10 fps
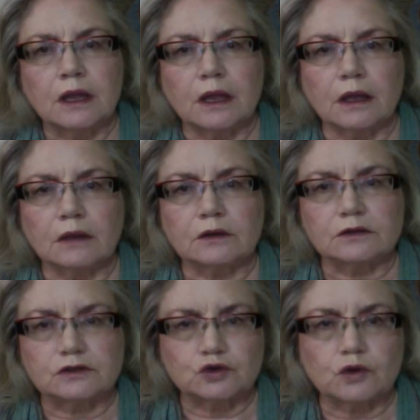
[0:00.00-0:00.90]
and
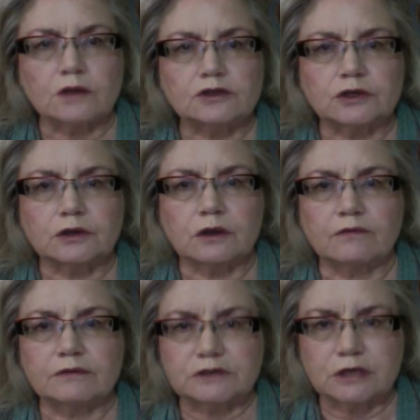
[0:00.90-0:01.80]
construction
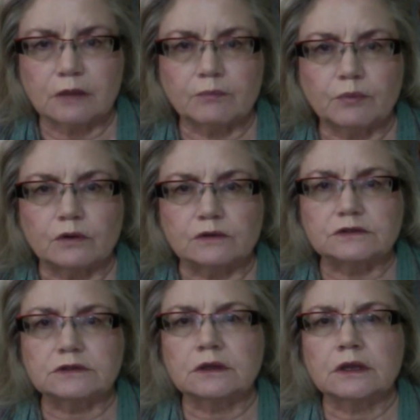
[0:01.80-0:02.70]
of the
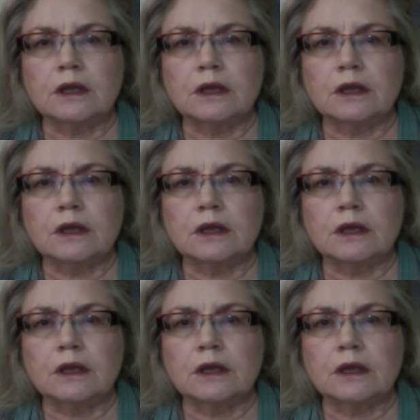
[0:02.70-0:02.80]
temples.